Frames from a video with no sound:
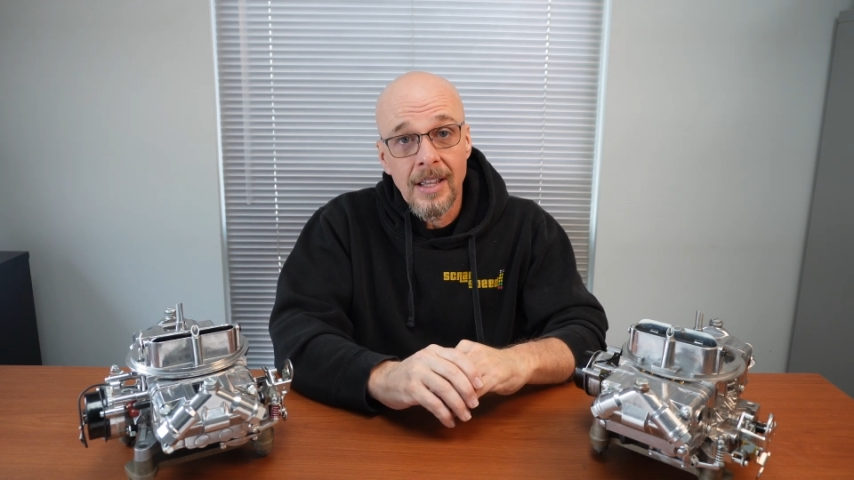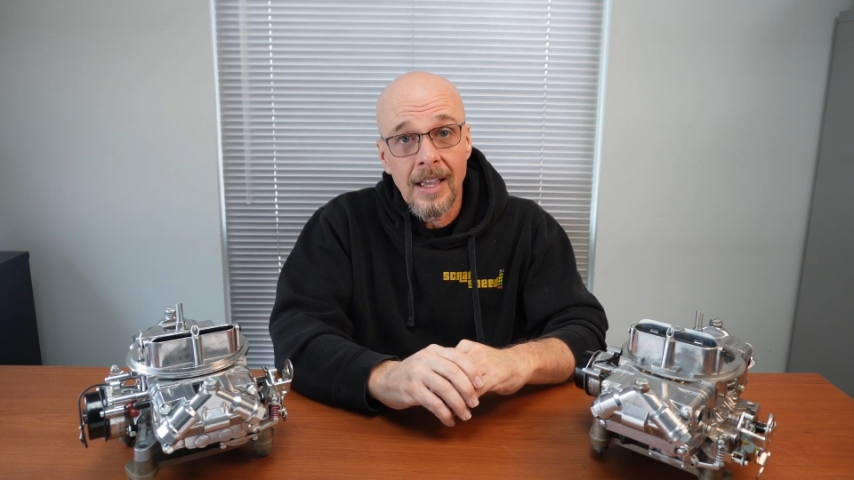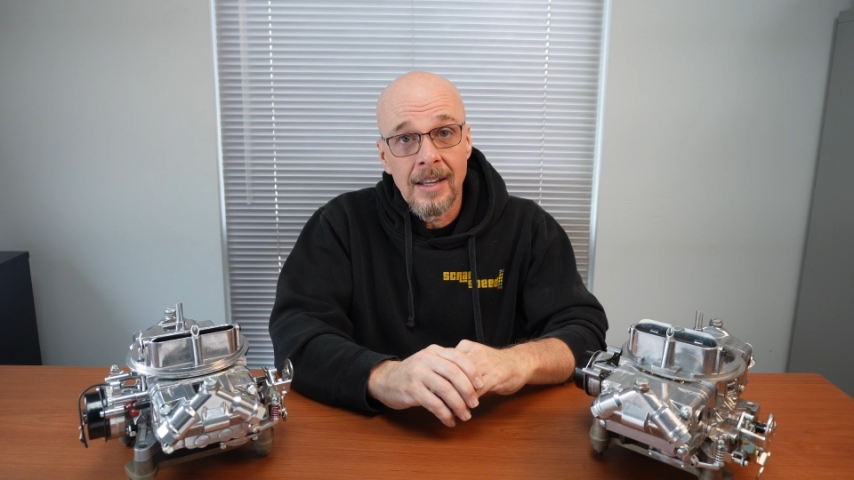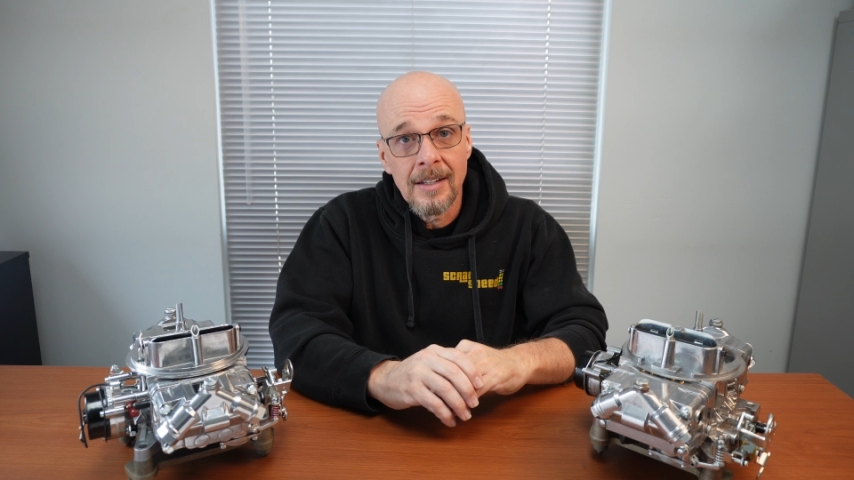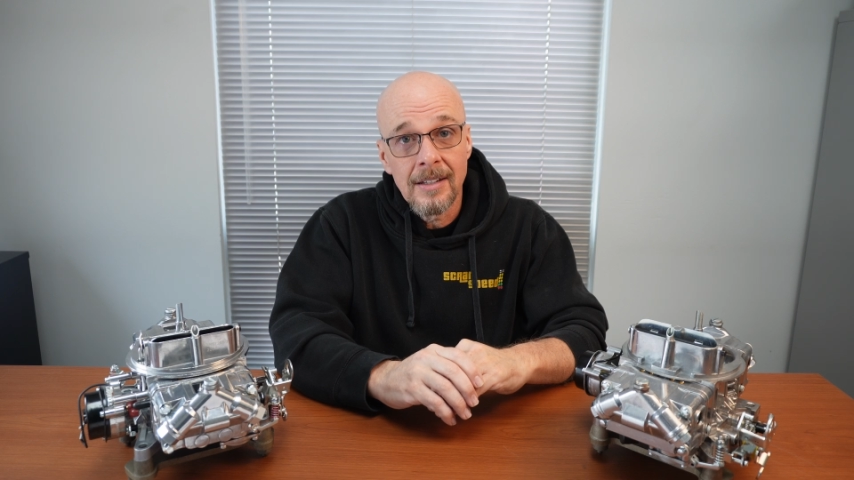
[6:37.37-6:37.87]

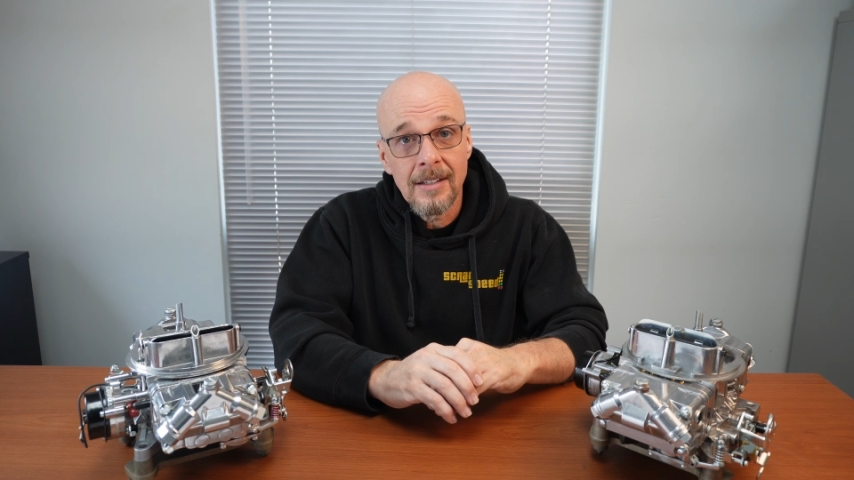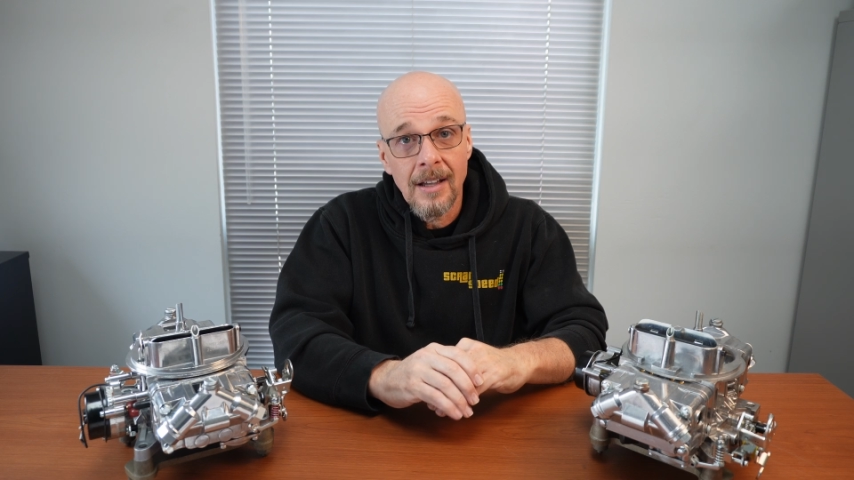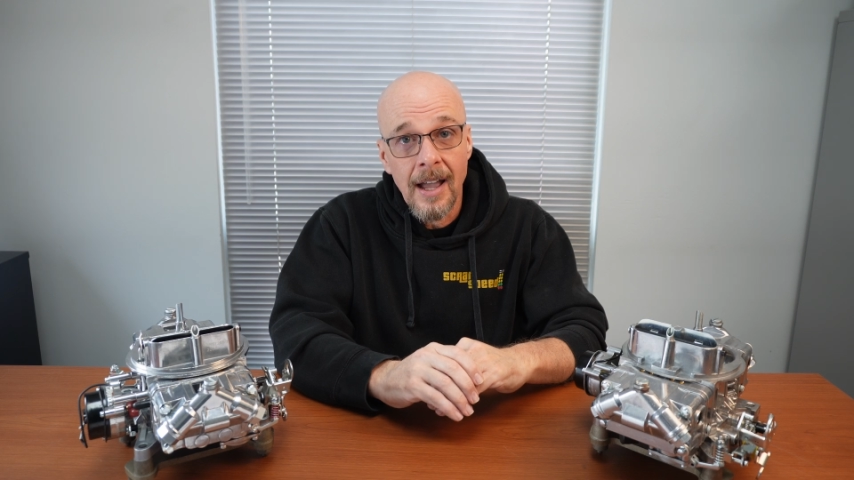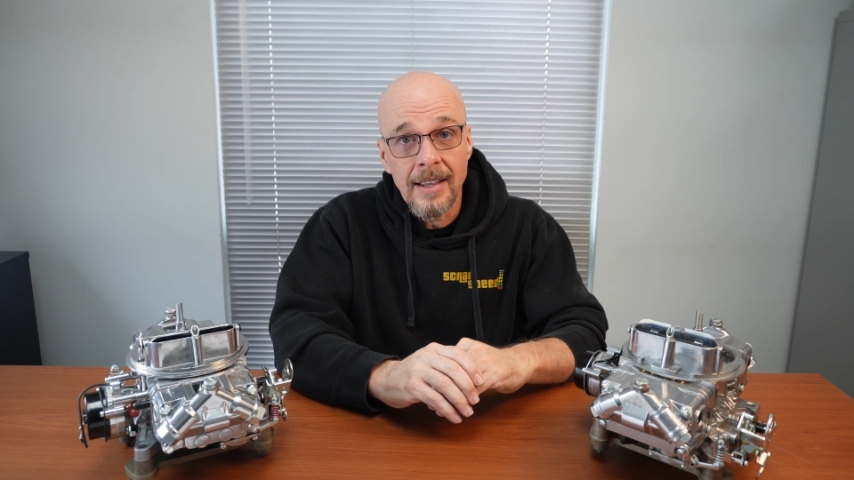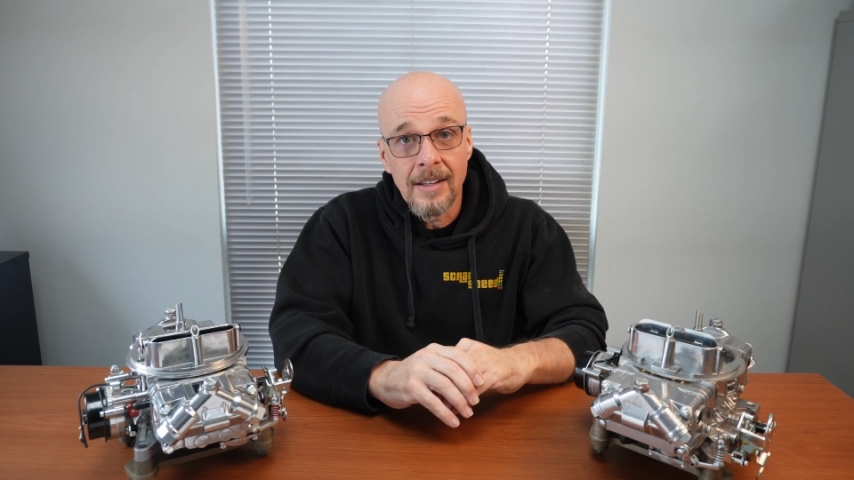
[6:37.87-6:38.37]
and
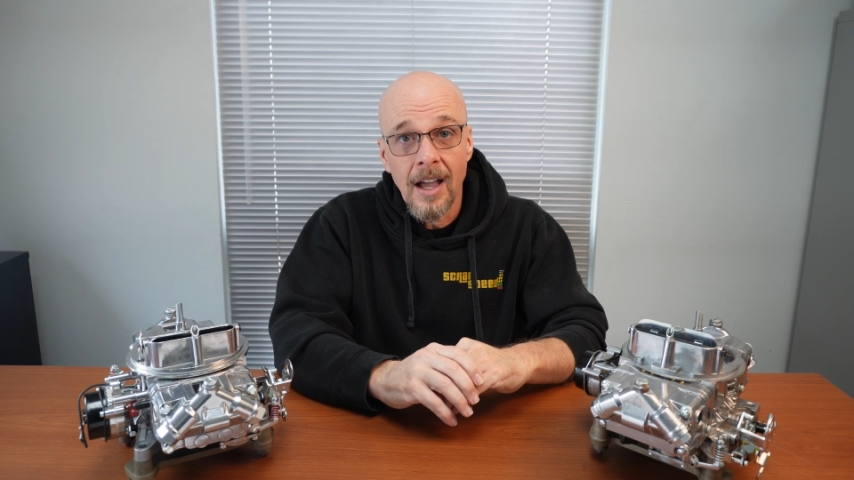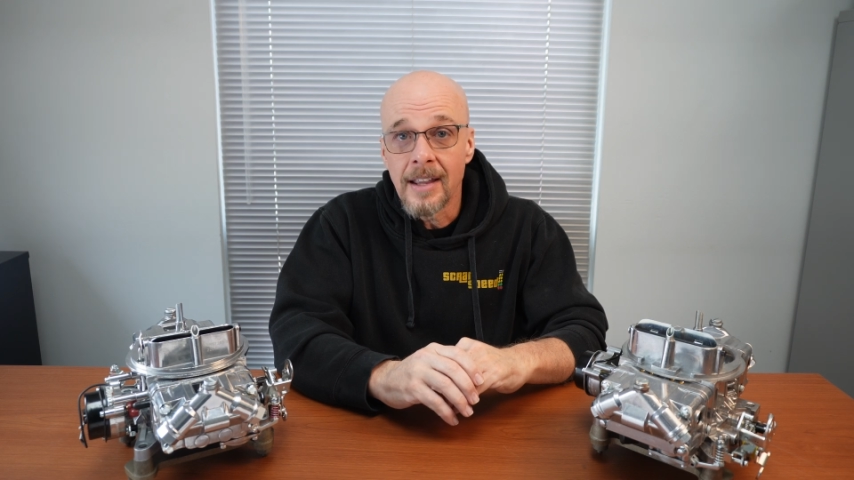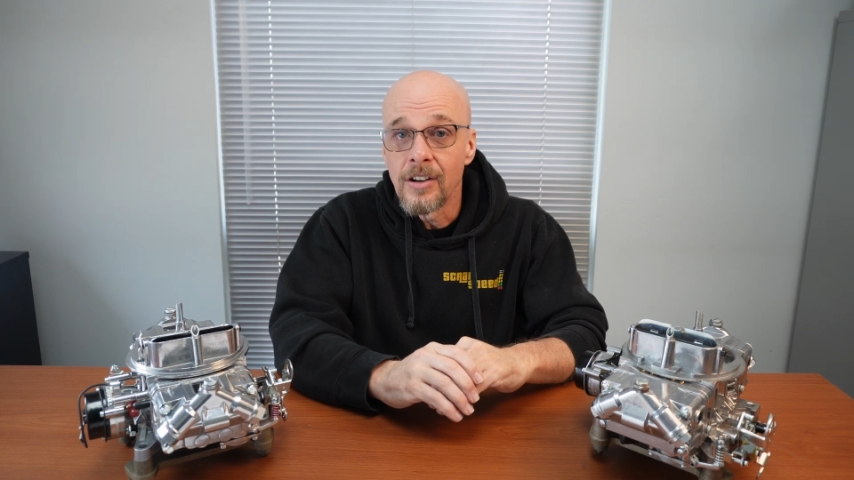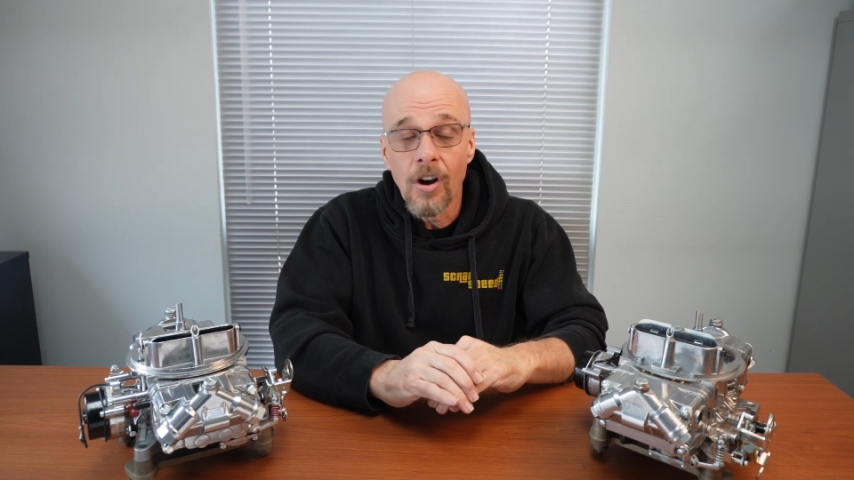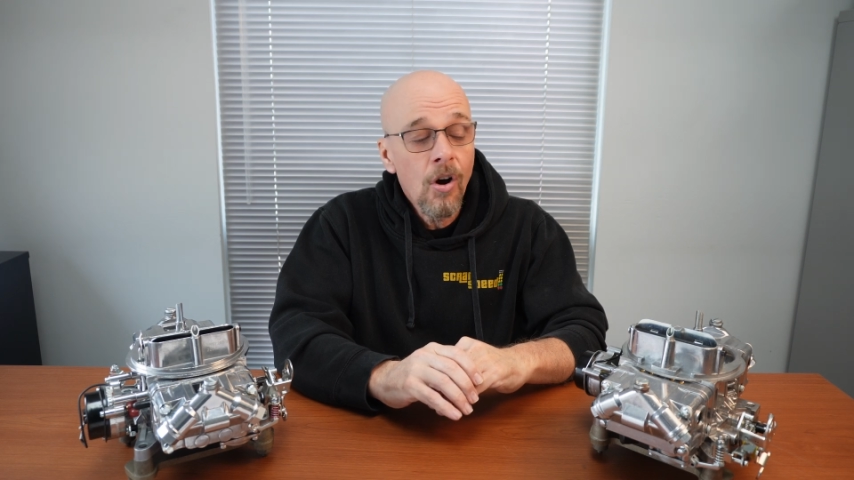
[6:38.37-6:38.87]
I
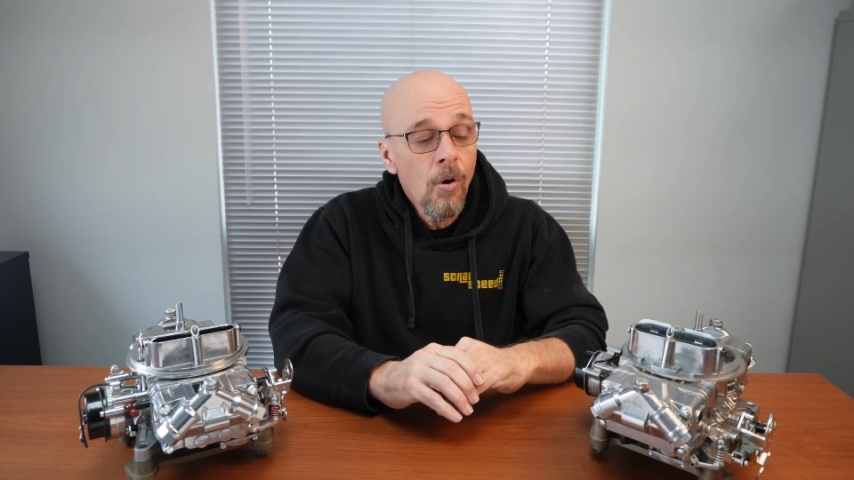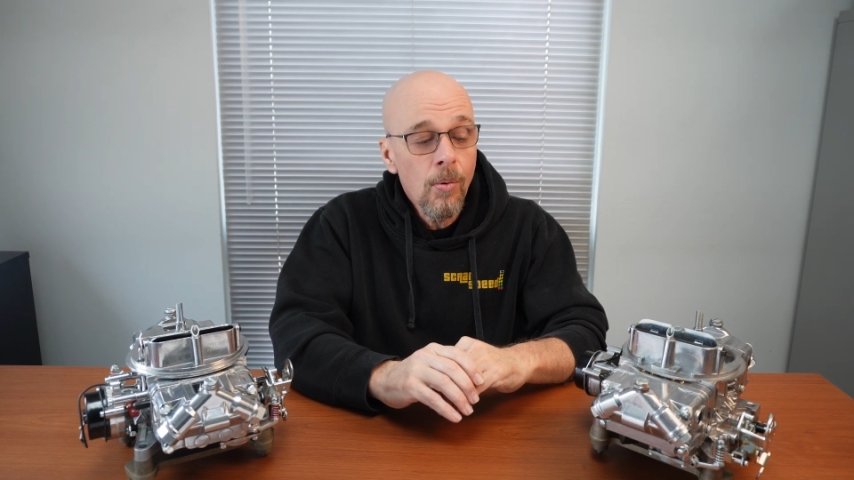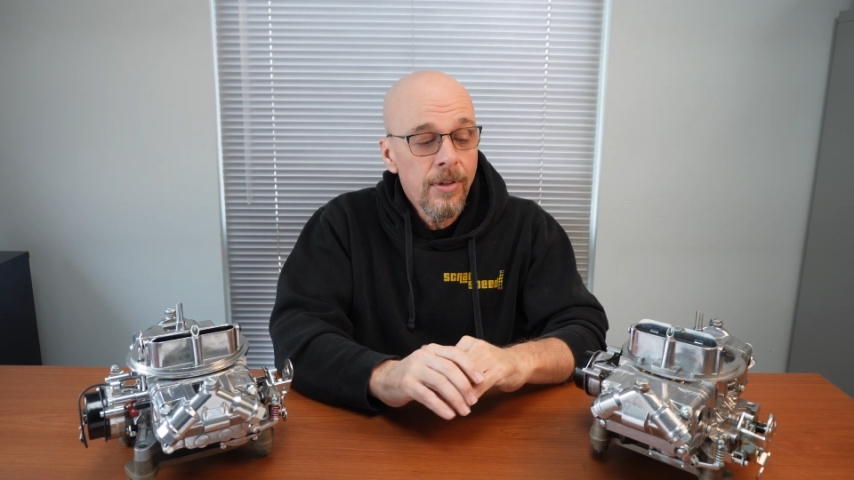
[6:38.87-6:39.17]
know